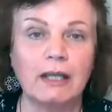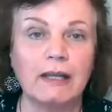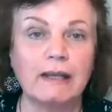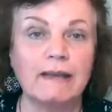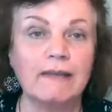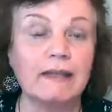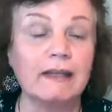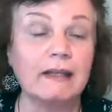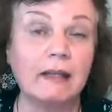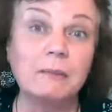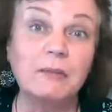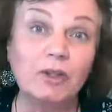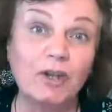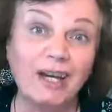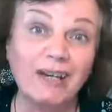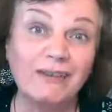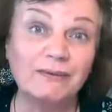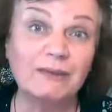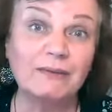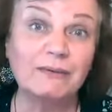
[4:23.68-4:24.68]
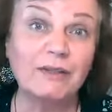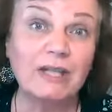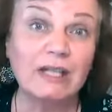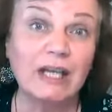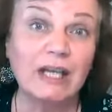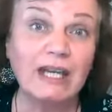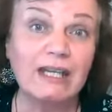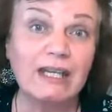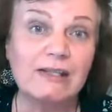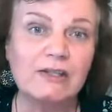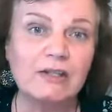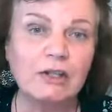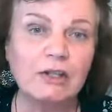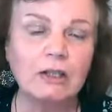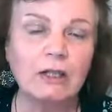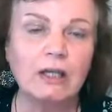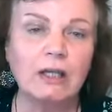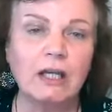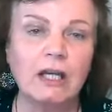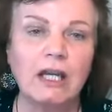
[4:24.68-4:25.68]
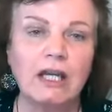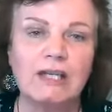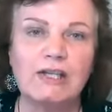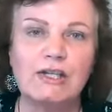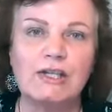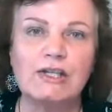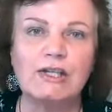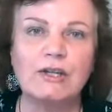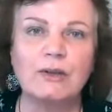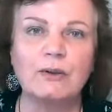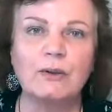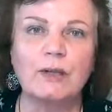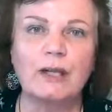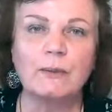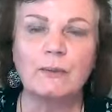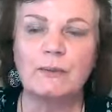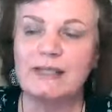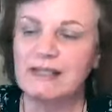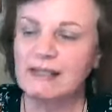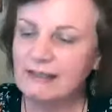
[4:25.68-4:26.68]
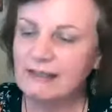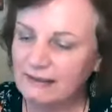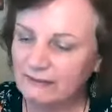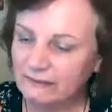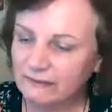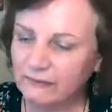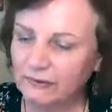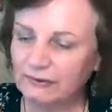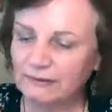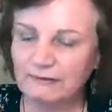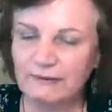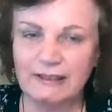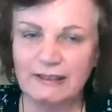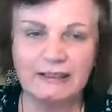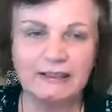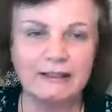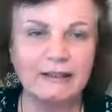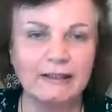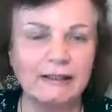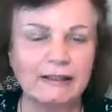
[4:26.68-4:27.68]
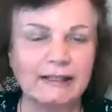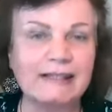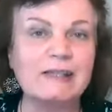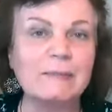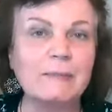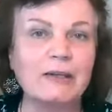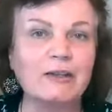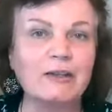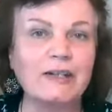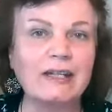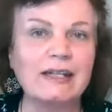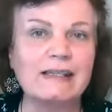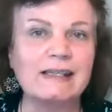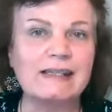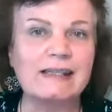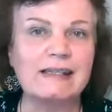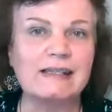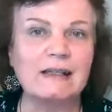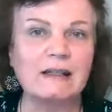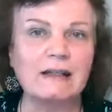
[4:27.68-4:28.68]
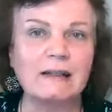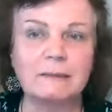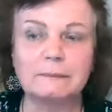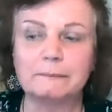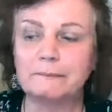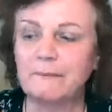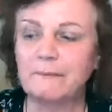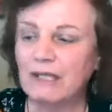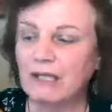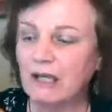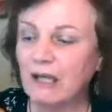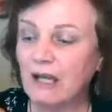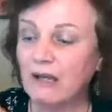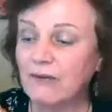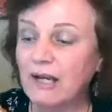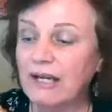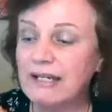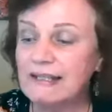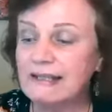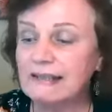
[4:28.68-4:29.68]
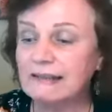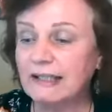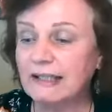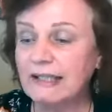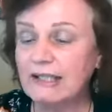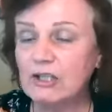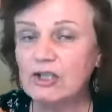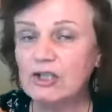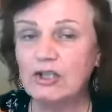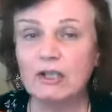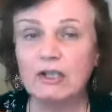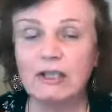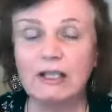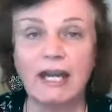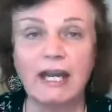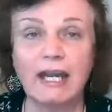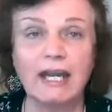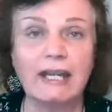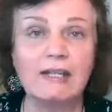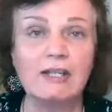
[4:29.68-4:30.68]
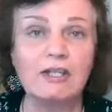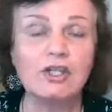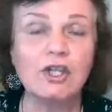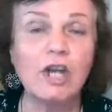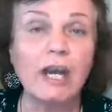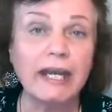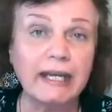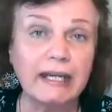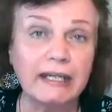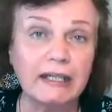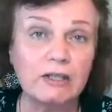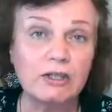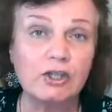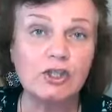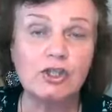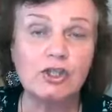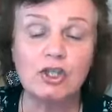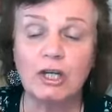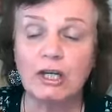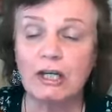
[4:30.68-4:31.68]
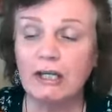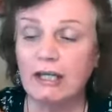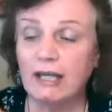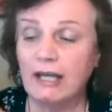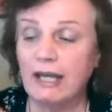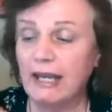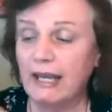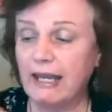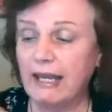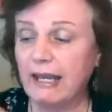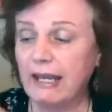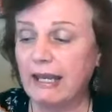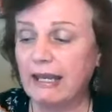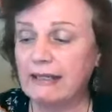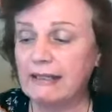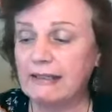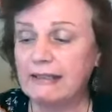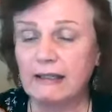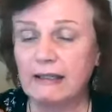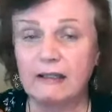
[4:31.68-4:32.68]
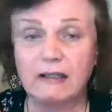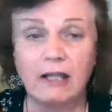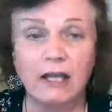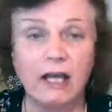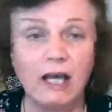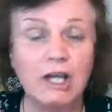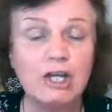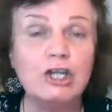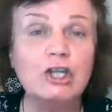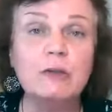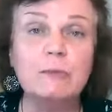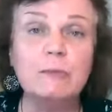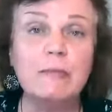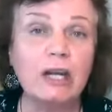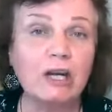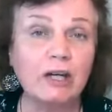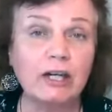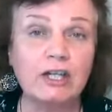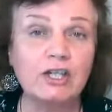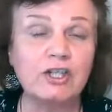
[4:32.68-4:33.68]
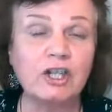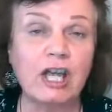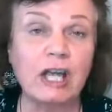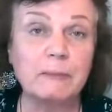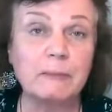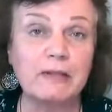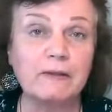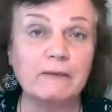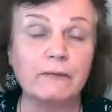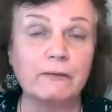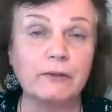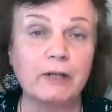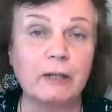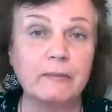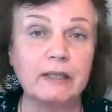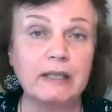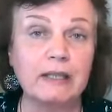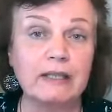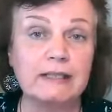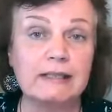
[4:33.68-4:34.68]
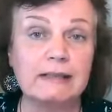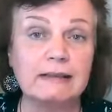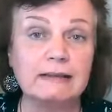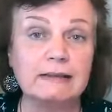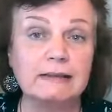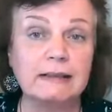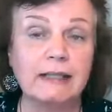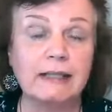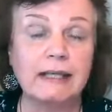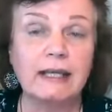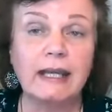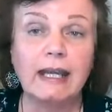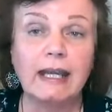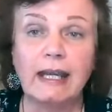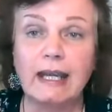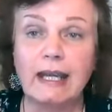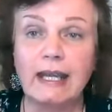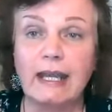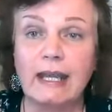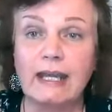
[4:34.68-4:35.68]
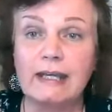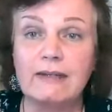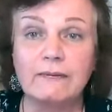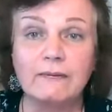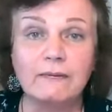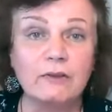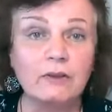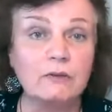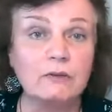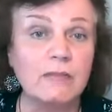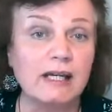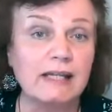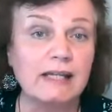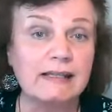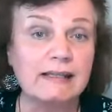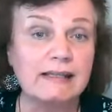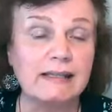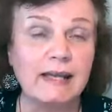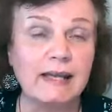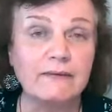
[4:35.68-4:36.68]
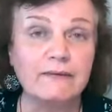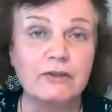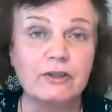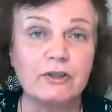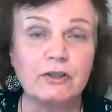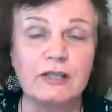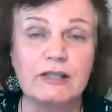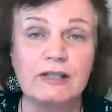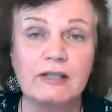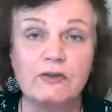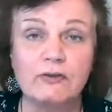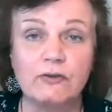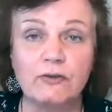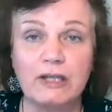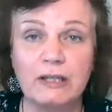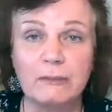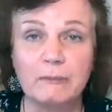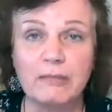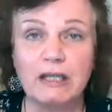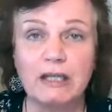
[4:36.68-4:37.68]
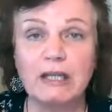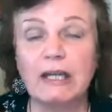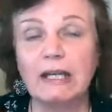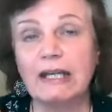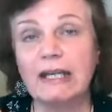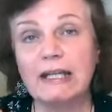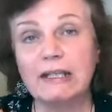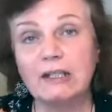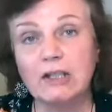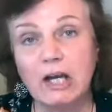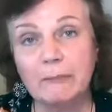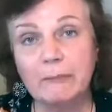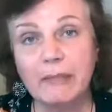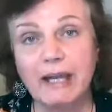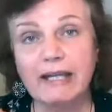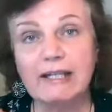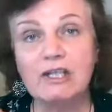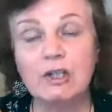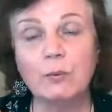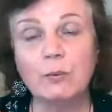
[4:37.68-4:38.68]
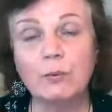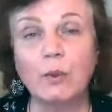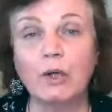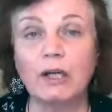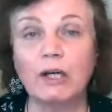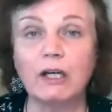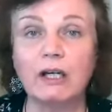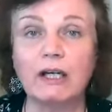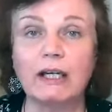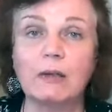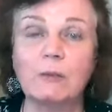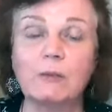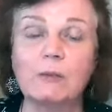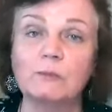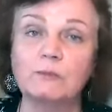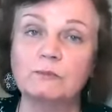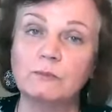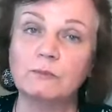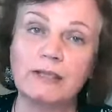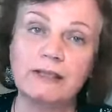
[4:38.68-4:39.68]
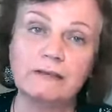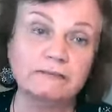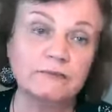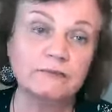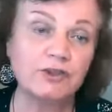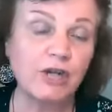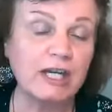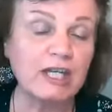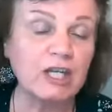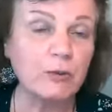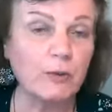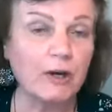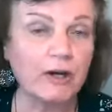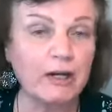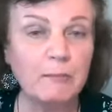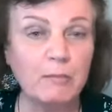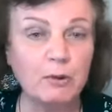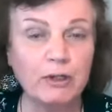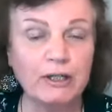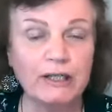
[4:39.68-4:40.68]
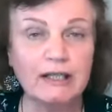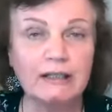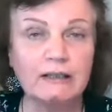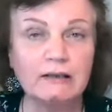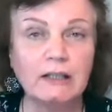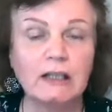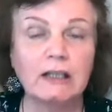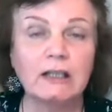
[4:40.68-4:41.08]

then I'm grateful for the cancer. So it was a different experience of isolation and change and a new marriage coming from it. And a few months after his treatment, and he had gone back to work, and one January morning,